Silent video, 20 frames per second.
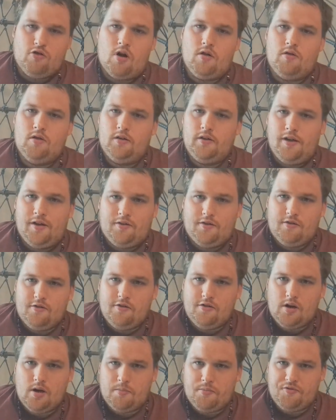
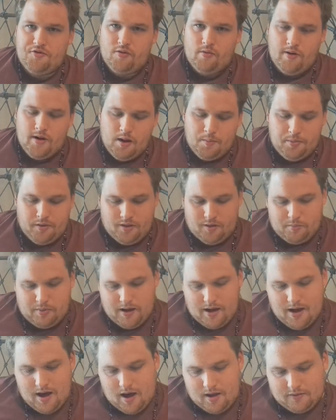relationship showing up in the
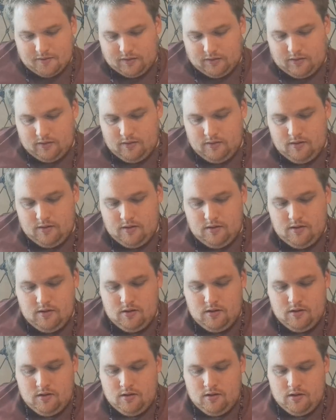past.
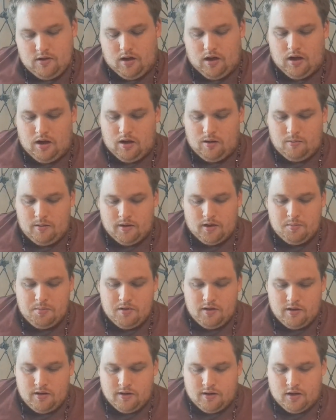
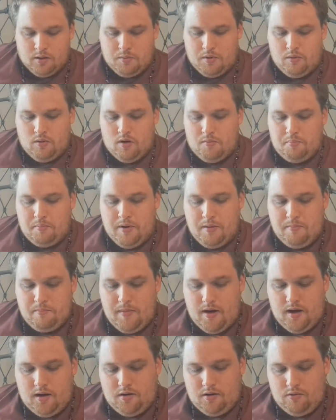It could be what
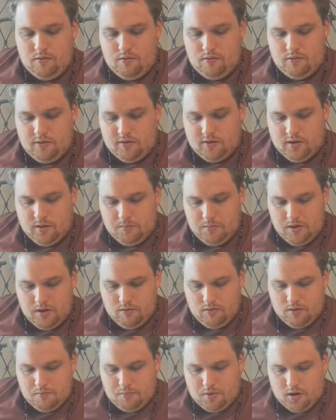made you, which could be
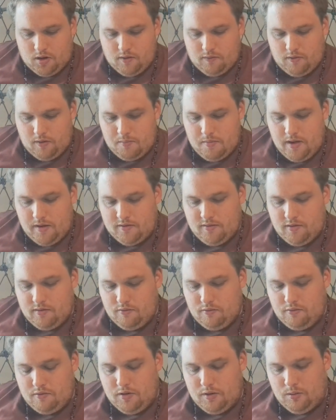what part of what makes
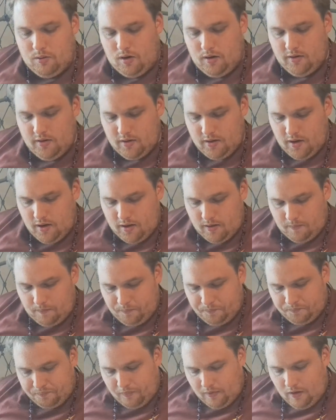you who you are today.
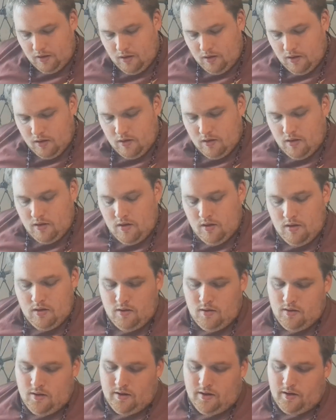
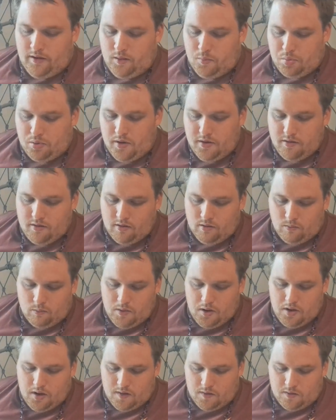In the present,
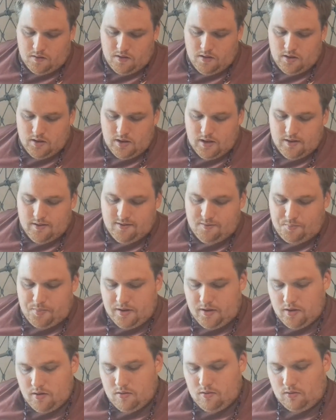we get the Ace of
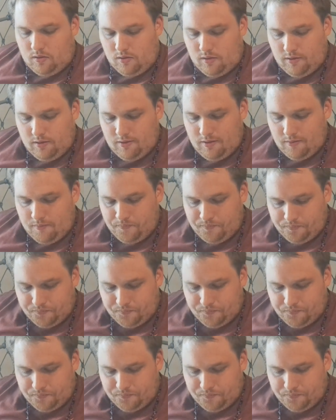Pentacles.